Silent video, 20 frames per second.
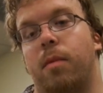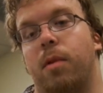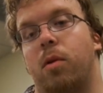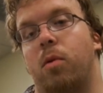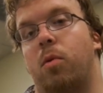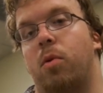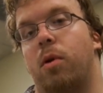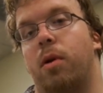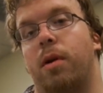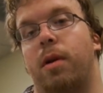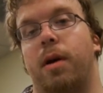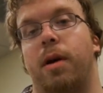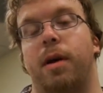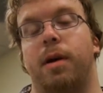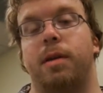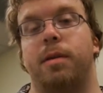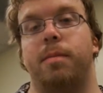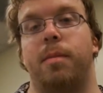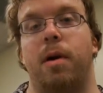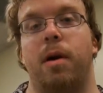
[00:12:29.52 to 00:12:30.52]

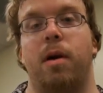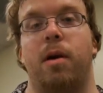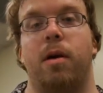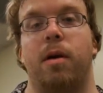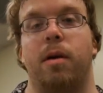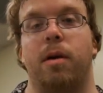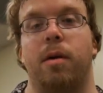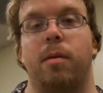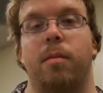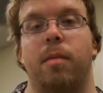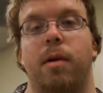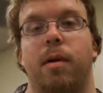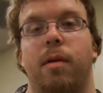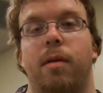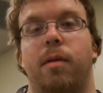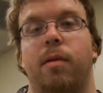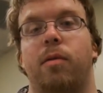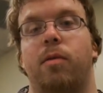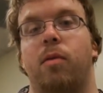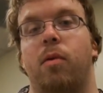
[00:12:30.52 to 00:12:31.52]
organize my argument
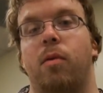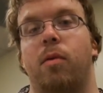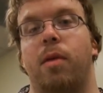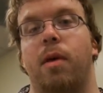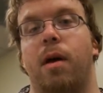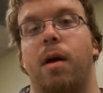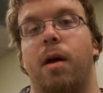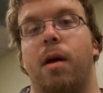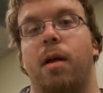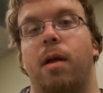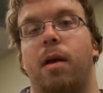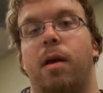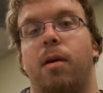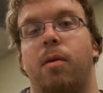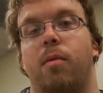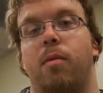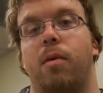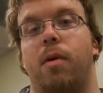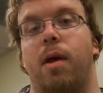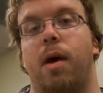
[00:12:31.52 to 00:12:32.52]
so that
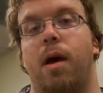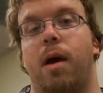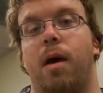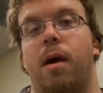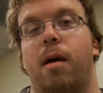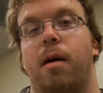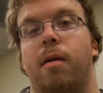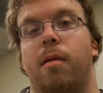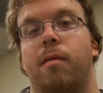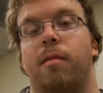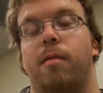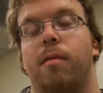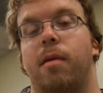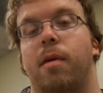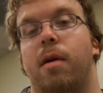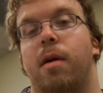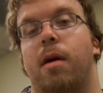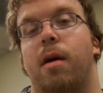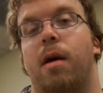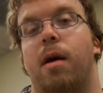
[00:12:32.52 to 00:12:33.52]
it would have
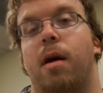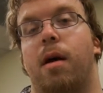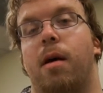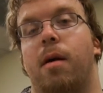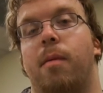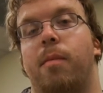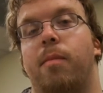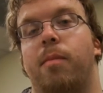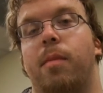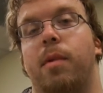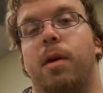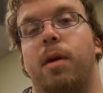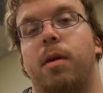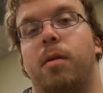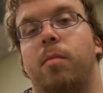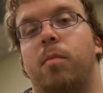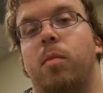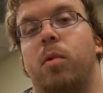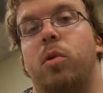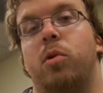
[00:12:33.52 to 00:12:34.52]
an
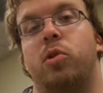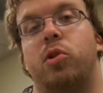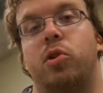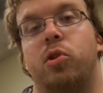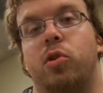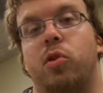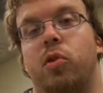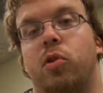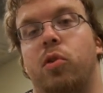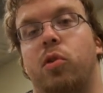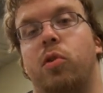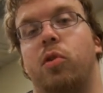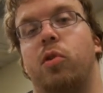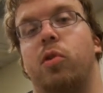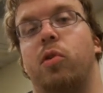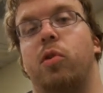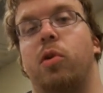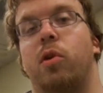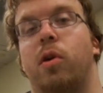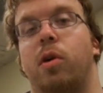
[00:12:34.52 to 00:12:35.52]
emotional
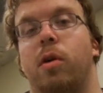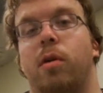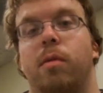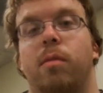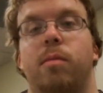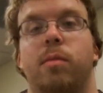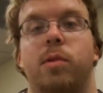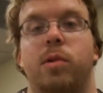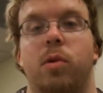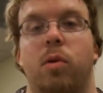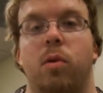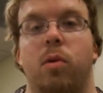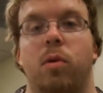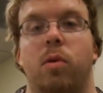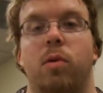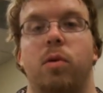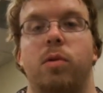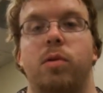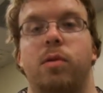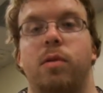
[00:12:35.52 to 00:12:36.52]

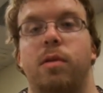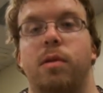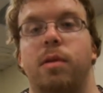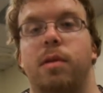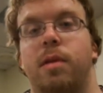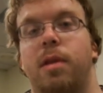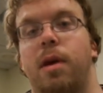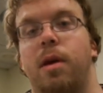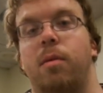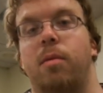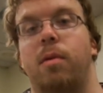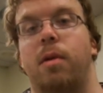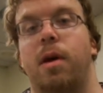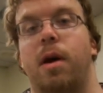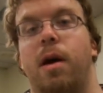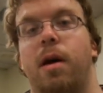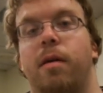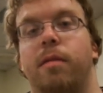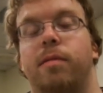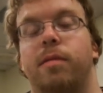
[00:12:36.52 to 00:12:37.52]
toll, so that they would
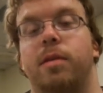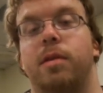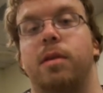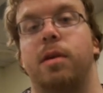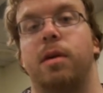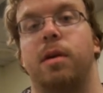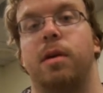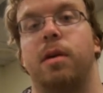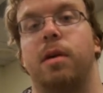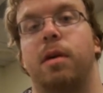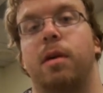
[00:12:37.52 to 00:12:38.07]
have to